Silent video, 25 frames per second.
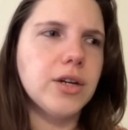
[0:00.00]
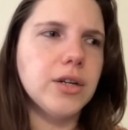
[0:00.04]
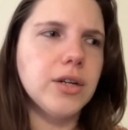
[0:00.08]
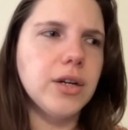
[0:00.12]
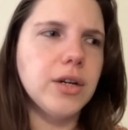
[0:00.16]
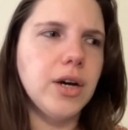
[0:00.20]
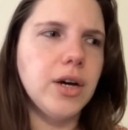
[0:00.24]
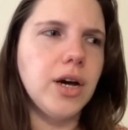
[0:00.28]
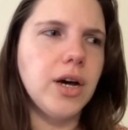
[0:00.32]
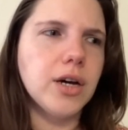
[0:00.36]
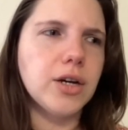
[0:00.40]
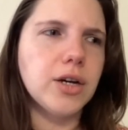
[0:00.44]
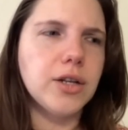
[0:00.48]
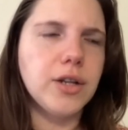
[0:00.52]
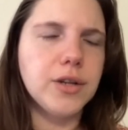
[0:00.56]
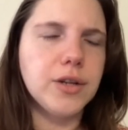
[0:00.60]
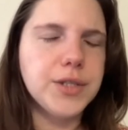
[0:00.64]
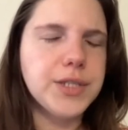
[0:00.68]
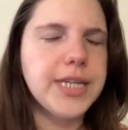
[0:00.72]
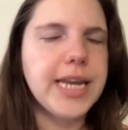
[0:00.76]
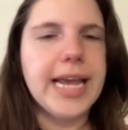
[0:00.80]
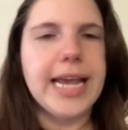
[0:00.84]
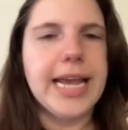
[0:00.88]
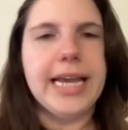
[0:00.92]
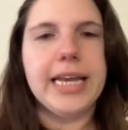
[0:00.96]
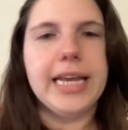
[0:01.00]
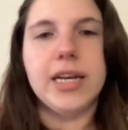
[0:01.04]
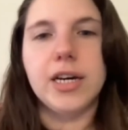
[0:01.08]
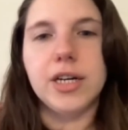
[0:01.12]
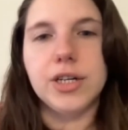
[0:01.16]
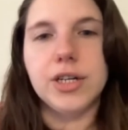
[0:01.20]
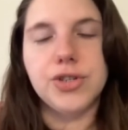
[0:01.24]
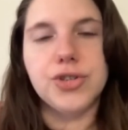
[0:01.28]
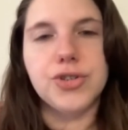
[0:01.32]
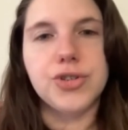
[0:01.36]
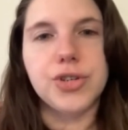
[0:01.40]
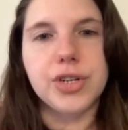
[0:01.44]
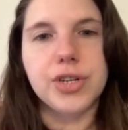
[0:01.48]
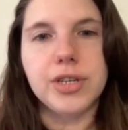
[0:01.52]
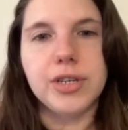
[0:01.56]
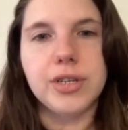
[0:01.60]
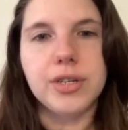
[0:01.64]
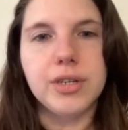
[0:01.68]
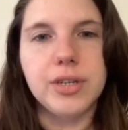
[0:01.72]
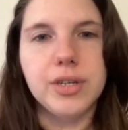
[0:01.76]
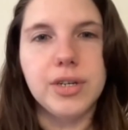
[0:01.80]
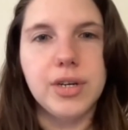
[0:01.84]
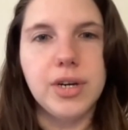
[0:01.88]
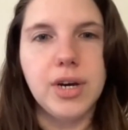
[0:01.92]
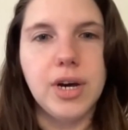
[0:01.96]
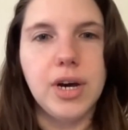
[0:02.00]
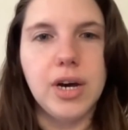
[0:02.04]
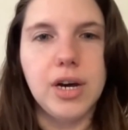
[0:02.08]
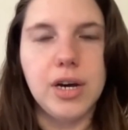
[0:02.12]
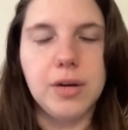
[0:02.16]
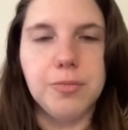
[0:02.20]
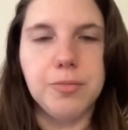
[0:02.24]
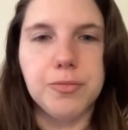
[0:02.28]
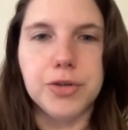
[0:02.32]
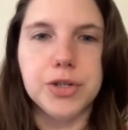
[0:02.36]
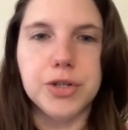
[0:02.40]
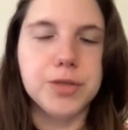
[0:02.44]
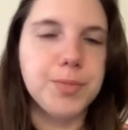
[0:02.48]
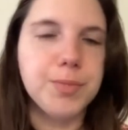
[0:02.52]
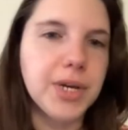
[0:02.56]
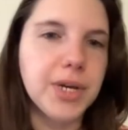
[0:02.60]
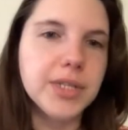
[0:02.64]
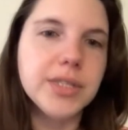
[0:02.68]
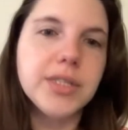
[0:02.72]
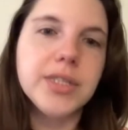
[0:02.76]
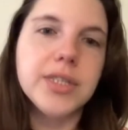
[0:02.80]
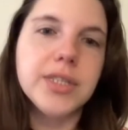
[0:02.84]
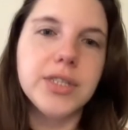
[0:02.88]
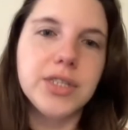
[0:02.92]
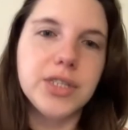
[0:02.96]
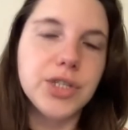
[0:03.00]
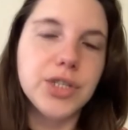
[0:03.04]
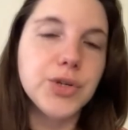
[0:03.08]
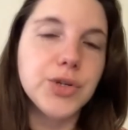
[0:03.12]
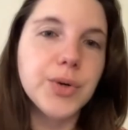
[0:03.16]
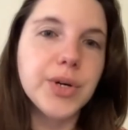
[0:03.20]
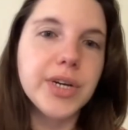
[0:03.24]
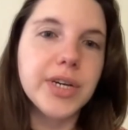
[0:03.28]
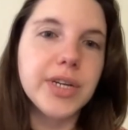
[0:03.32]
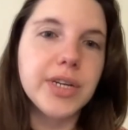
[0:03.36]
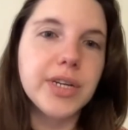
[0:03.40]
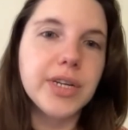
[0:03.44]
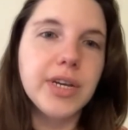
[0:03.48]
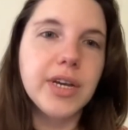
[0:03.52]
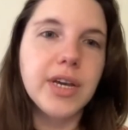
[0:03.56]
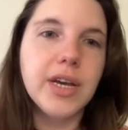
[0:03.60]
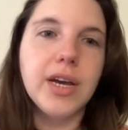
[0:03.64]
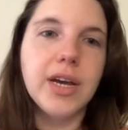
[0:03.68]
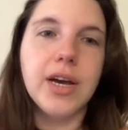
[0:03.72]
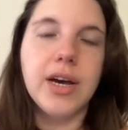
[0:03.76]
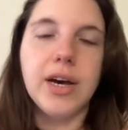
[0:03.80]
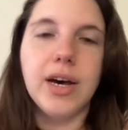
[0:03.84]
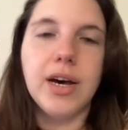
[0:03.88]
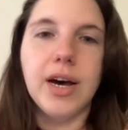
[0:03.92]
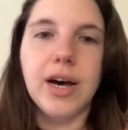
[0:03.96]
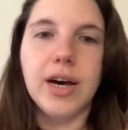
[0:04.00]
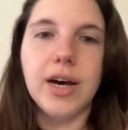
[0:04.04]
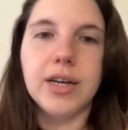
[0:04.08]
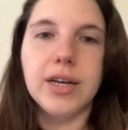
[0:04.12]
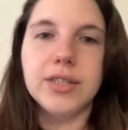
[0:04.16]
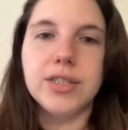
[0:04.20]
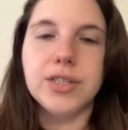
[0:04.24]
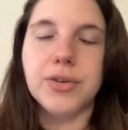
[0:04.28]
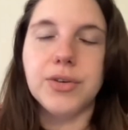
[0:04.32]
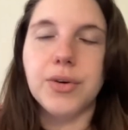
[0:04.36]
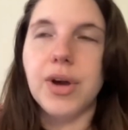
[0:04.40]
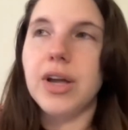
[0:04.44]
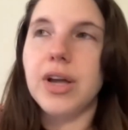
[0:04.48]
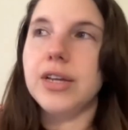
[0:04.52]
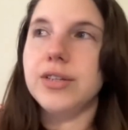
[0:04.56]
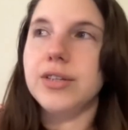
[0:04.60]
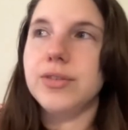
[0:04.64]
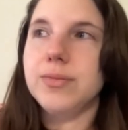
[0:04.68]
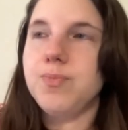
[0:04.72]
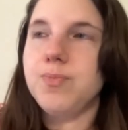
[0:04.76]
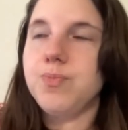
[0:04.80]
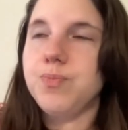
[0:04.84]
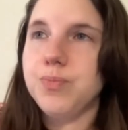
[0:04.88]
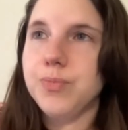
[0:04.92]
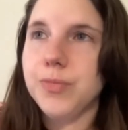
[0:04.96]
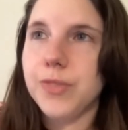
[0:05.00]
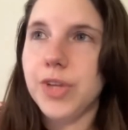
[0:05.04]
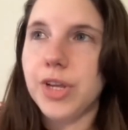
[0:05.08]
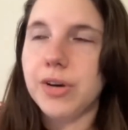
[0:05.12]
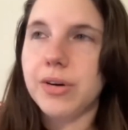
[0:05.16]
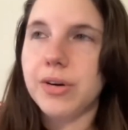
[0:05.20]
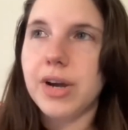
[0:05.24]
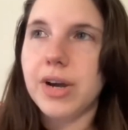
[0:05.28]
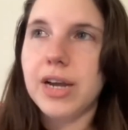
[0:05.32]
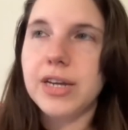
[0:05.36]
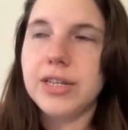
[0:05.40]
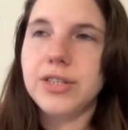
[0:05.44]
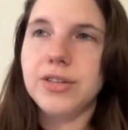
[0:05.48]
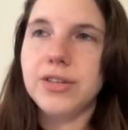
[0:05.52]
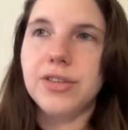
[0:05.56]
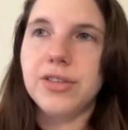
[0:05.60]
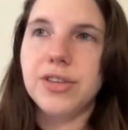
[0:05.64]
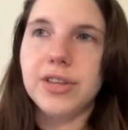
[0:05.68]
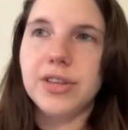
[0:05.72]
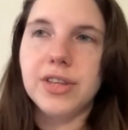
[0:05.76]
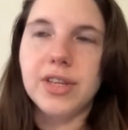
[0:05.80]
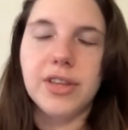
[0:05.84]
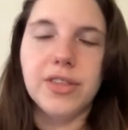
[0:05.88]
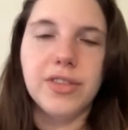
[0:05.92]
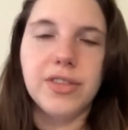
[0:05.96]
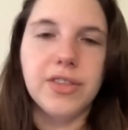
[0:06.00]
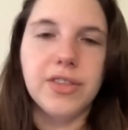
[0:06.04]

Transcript: uh, close to 800 um, responses to it. Uh, so I, you know, I do think that